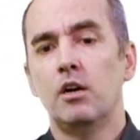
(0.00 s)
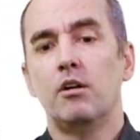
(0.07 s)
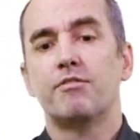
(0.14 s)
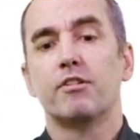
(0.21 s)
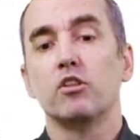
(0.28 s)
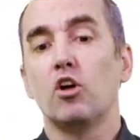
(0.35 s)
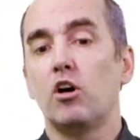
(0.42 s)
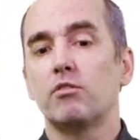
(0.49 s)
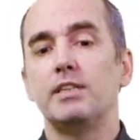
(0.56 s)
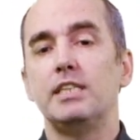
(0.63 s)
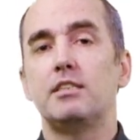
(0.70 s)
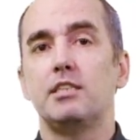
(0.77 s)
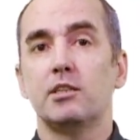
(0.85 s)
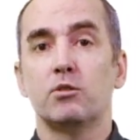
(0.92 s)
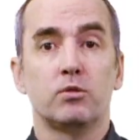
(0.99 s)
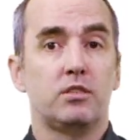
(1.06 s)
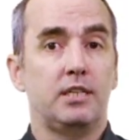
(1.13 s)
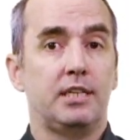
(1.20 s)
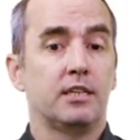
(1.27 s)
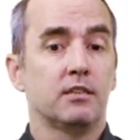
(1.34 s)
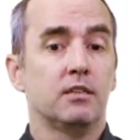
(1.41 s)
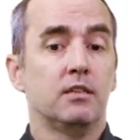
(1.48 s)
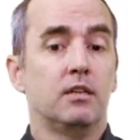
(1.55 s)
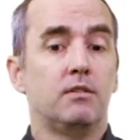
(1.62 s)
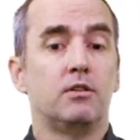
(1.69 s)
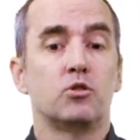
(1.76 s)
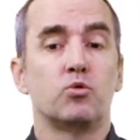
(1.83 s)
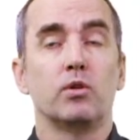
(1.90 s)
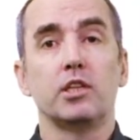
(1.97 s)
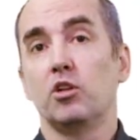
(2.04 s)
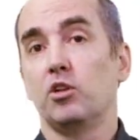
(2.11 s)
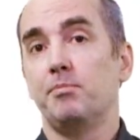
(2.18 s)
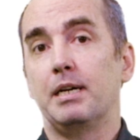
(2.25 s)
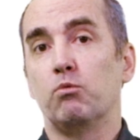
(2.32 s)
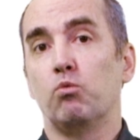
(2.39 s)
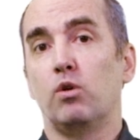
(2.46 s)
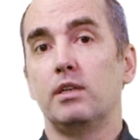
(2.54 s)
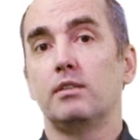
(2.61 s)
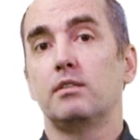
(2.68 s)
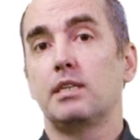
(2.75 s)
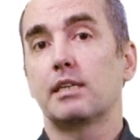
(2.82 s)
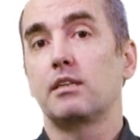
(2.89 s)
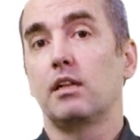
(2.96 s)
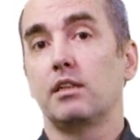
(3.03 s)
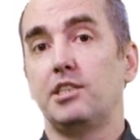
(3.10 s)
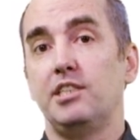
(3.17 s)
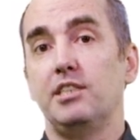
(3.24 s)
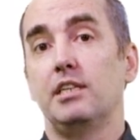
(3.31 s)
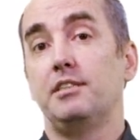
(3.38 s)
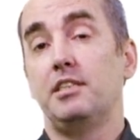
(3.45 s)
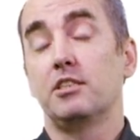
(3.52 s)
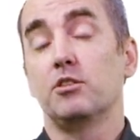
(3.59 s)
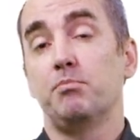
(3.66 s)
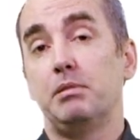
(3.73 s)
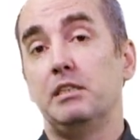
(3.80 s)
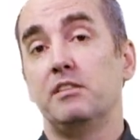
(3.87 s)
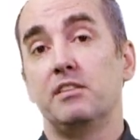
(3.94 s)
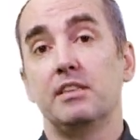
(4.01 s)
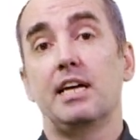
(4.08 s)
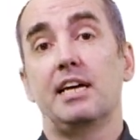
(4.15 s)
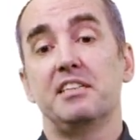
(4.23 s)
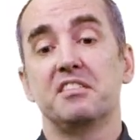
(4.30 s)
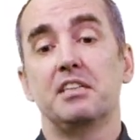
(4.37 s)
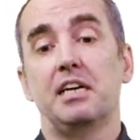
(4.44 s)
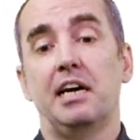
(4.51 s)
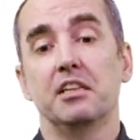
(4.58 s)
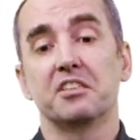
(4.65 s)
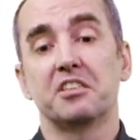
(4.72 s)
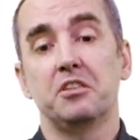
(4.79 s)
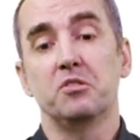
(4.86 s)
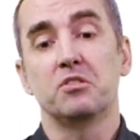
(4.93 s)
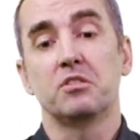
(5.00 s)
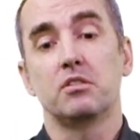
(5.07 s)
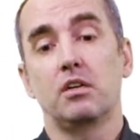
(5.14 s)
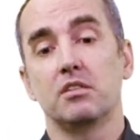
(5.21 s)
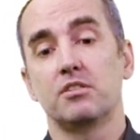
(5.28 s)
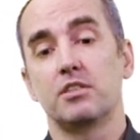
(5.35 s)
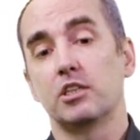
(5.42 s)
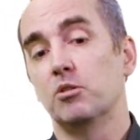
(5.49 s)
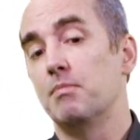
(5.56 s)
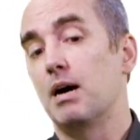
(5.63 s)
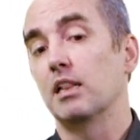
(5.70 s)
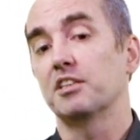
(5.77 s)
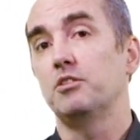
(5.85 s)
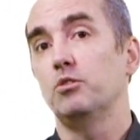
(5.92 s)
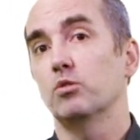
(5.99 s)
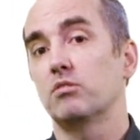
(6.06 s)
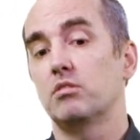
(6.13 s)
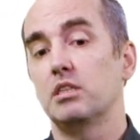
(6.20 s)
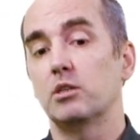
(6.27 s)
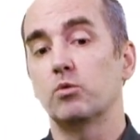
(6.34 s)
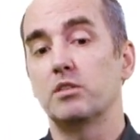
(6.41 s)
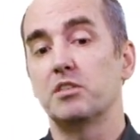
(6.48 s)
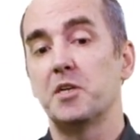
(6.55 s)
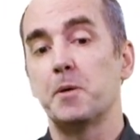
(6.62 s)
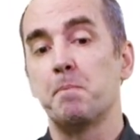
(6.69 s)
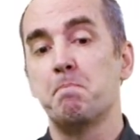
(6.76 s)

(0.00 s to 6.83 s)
For long-read sequencing, there's really only been one technology that disappeared, and that is the Helicos single molecule sequencing.